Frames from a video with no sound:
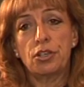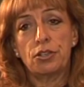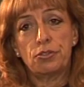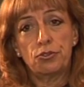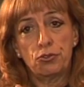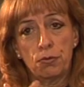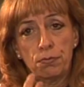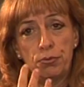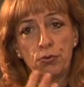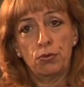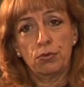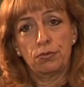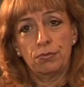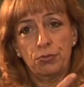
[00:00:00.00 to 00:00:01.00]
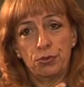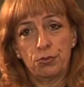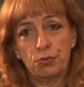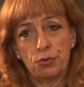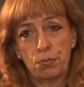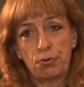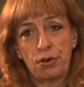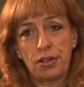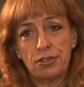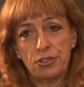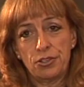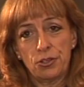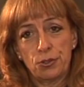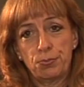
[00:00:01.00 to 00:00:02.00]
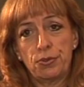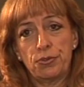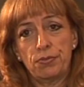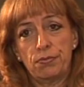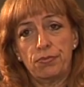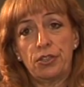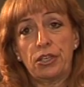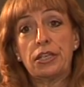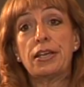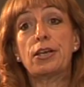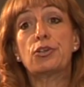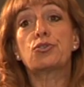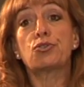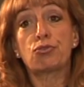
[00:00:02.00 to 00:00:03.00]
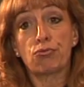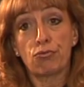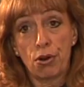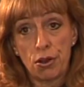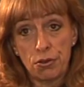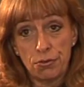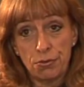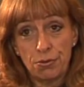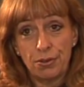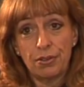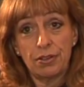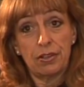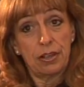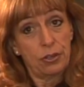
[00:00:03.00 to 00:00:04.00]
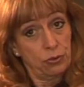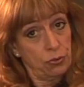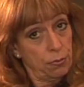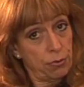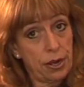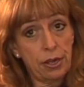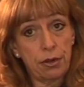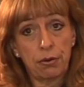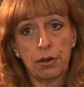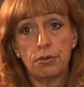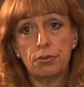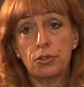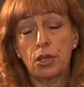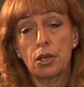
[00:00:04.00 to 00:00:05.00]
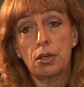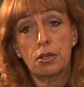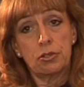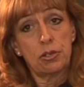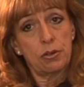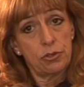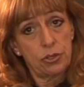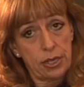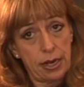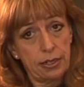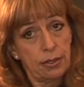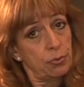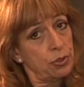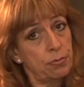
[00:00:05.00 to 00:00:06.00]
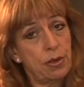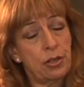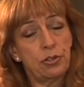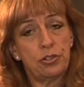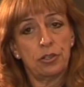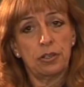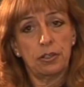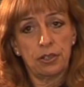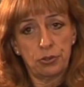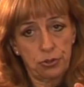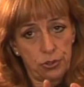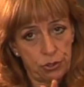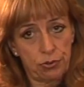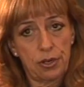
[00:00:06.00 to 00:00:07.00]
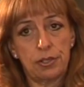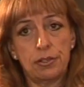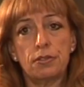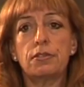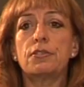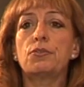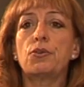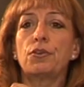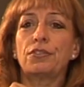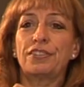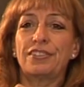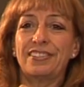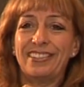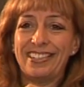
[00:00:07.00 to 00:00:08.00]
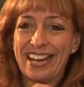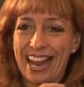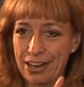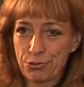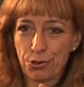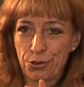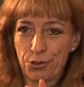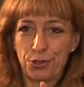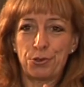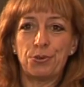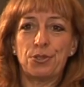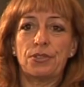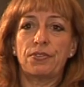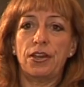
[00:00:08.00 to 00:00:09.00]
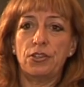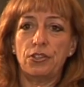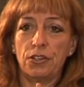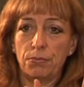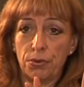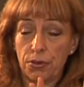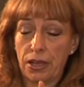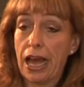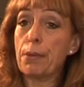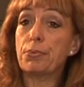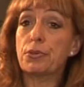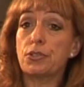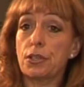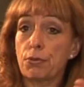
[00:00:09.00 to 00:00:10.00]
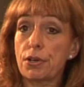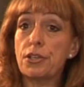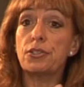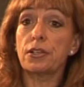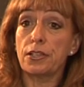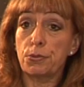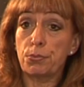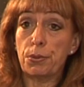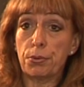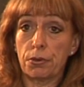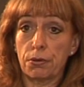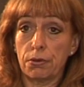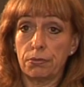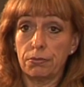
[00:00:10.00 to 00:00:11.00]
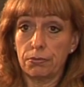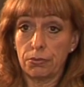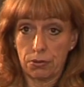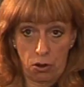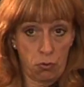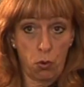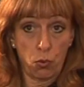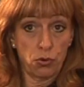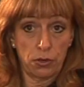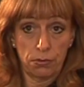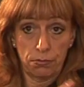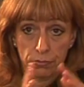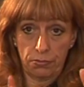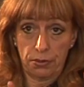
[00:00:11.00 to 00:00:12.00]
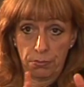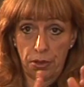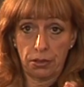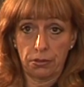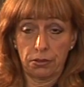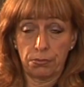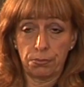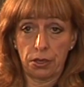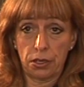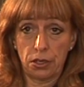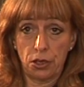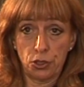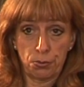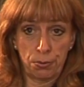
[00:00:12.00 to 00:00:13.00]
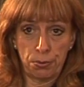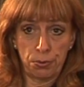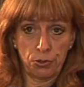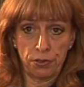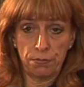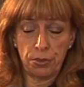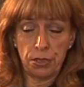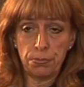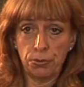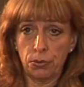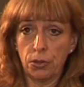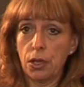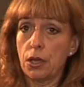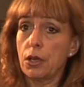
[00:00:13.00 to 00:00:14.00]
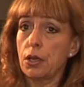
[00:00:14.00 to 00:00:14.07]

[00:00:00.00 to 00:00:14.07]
just as you're born with all your brain cells, but the connections grow as your brain grows, so sadly with dementia, and I should stress this is not a natural consequence of aging, but happens increasingly as people are older and among a large proportion of people.